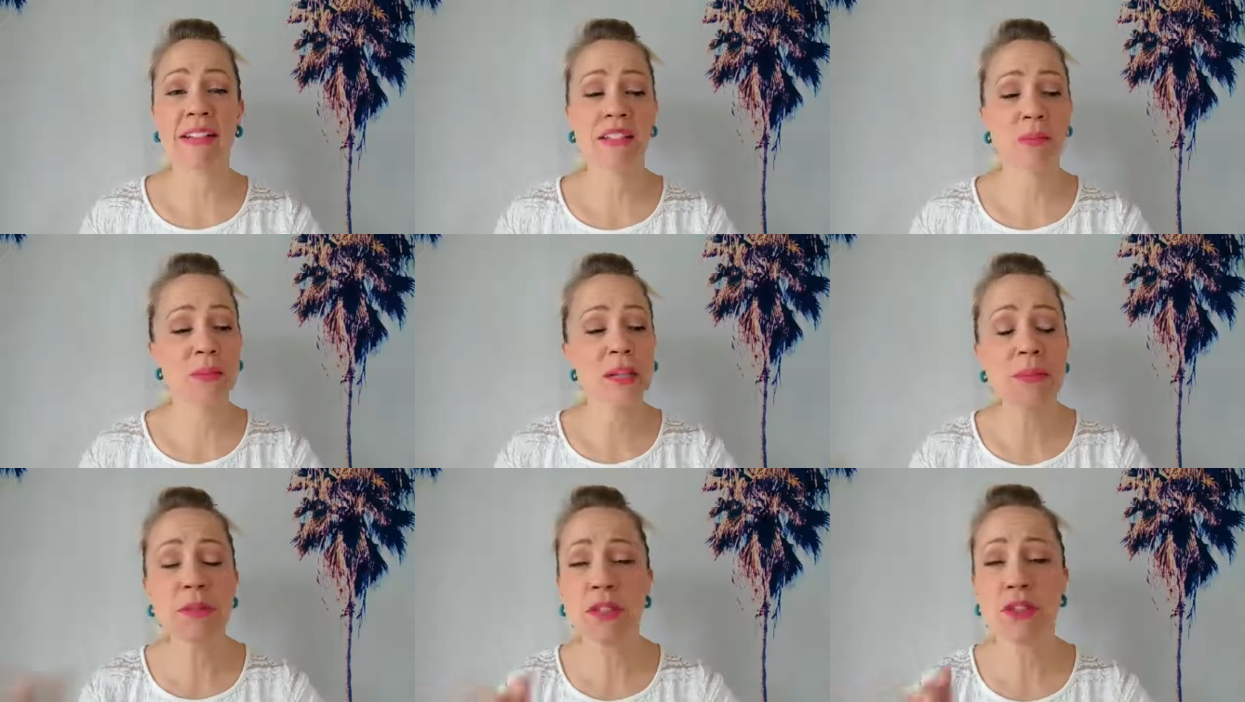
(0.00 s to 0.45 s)

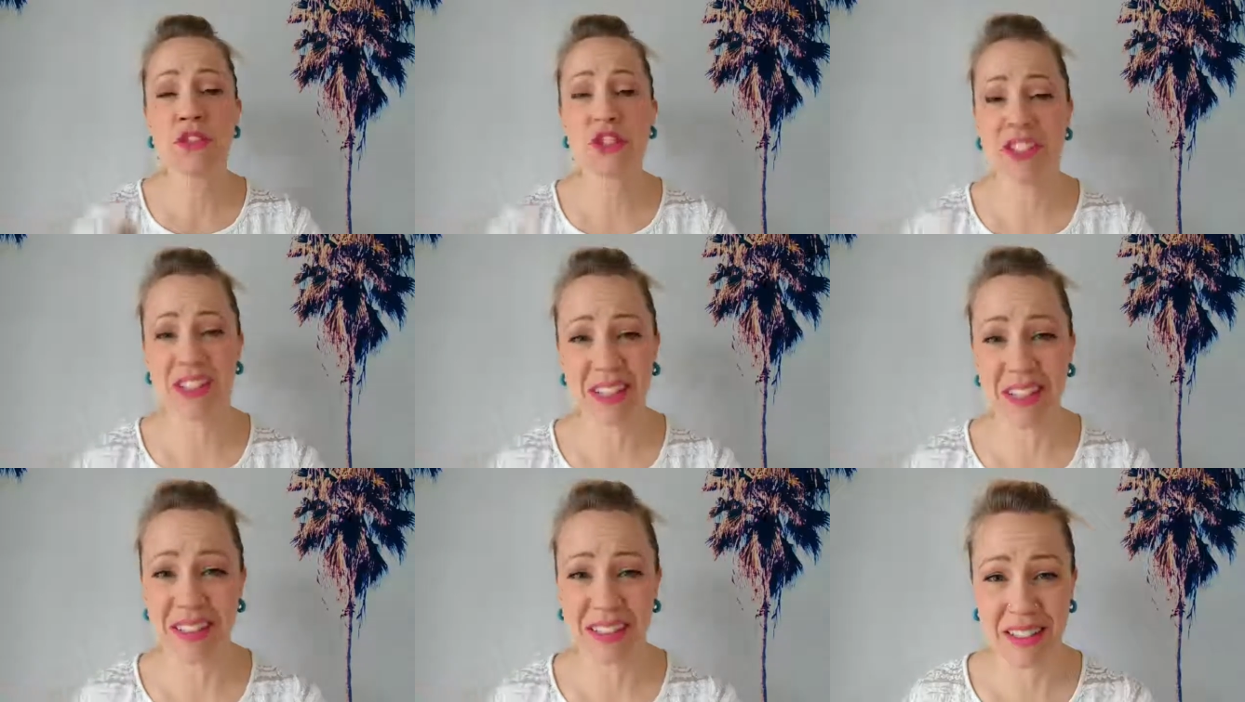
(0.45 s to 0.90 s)
sometimes I'll
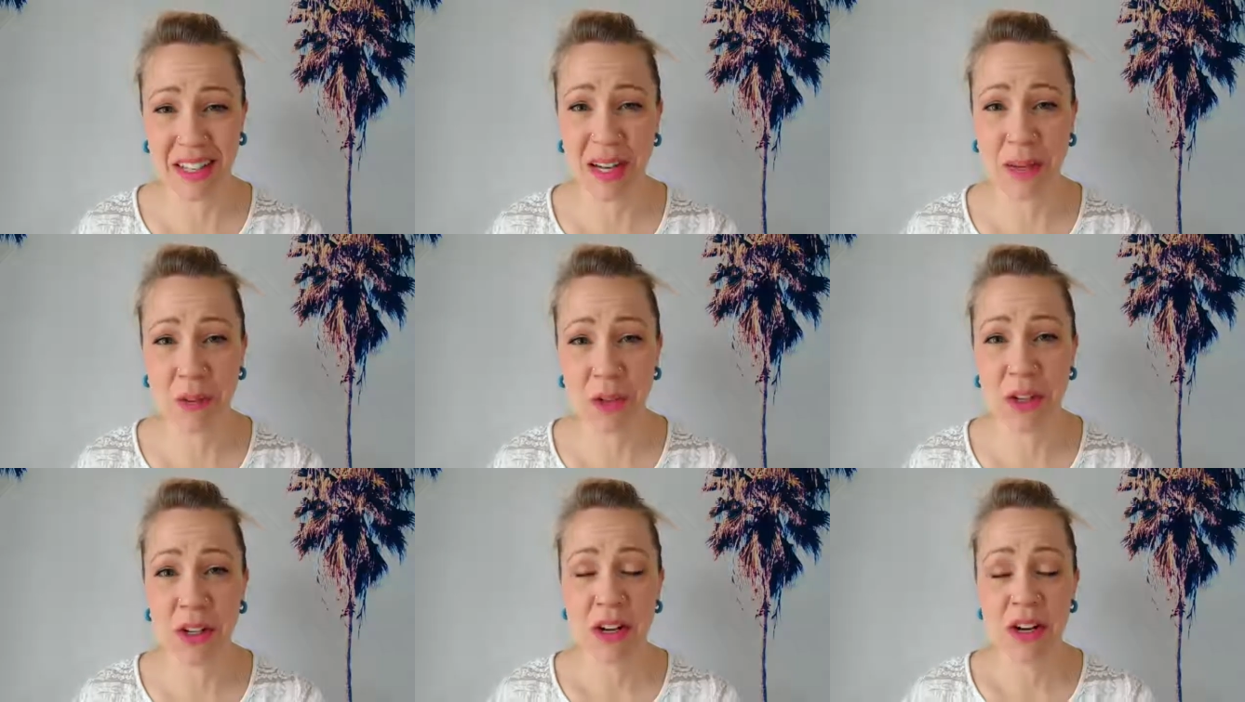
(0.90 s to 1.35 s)
just set a
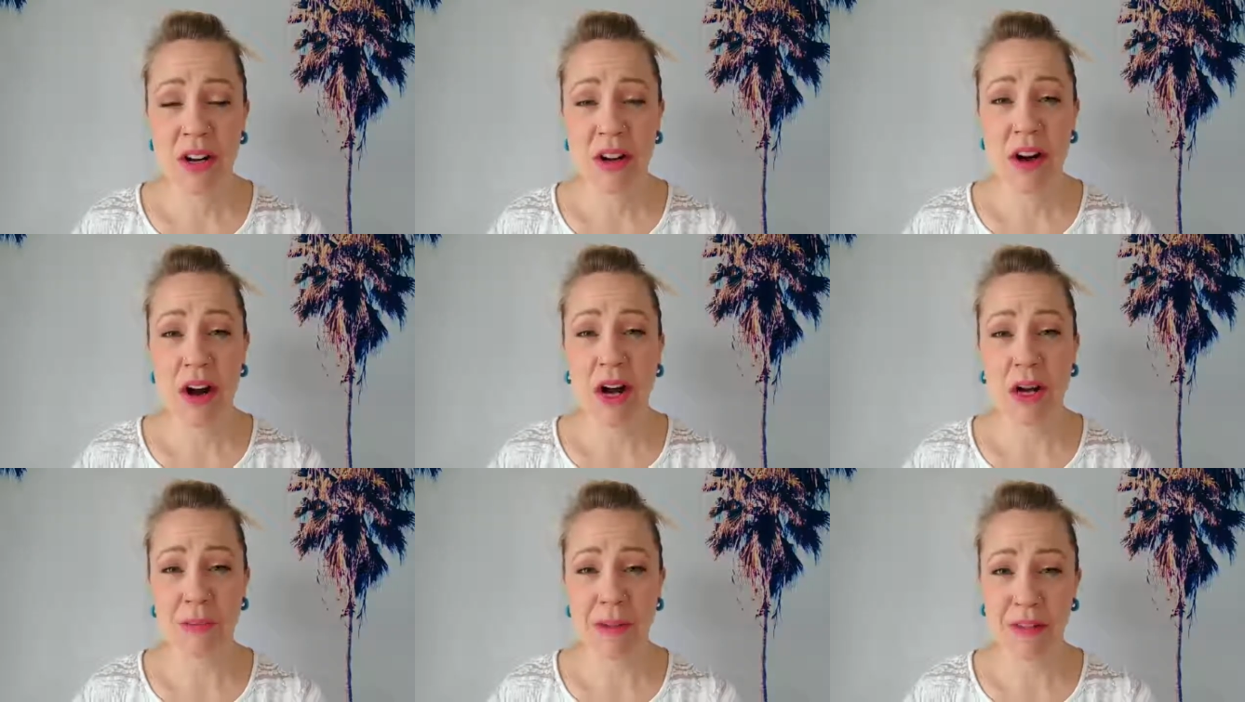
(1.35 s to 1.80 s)
timer
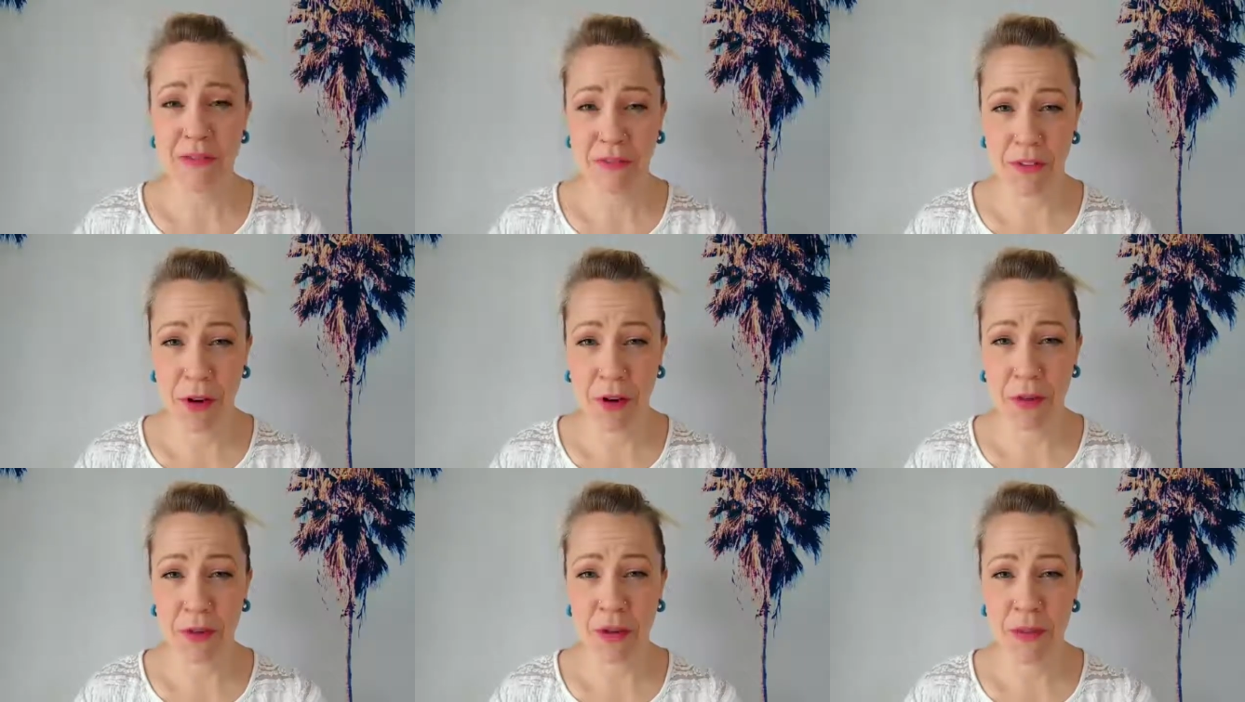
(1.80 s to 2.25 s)
on my
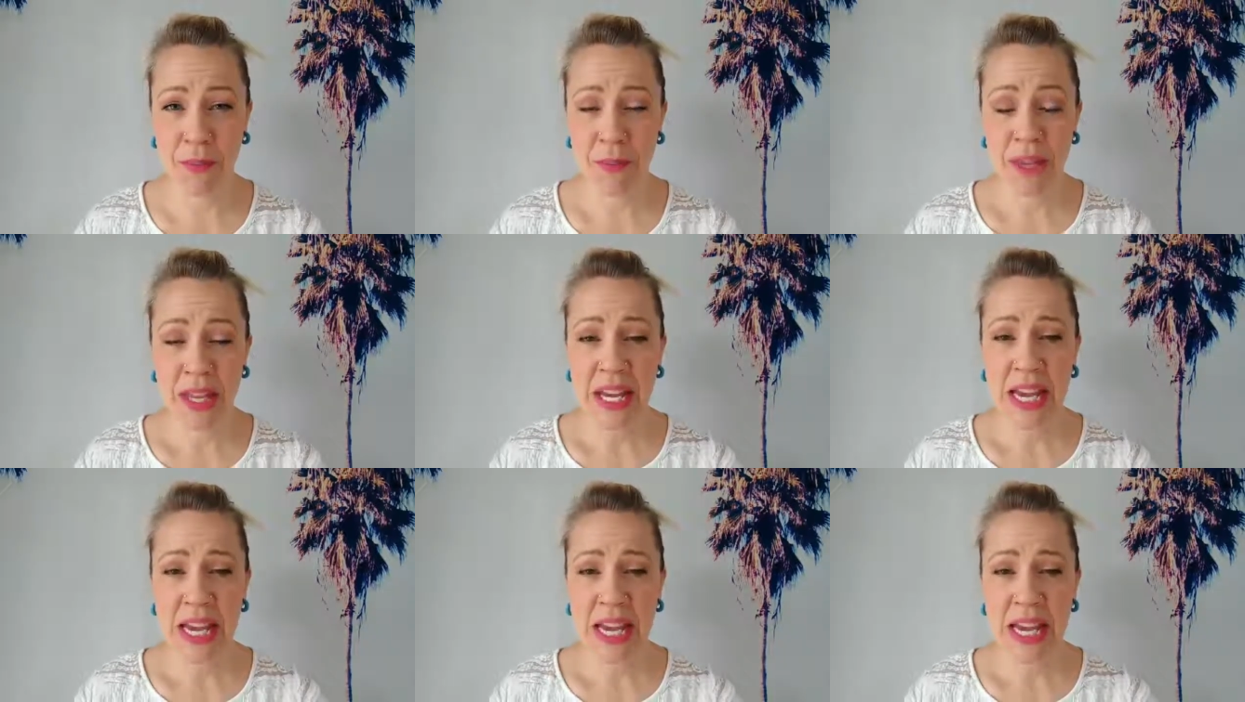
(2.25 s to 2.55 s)
phone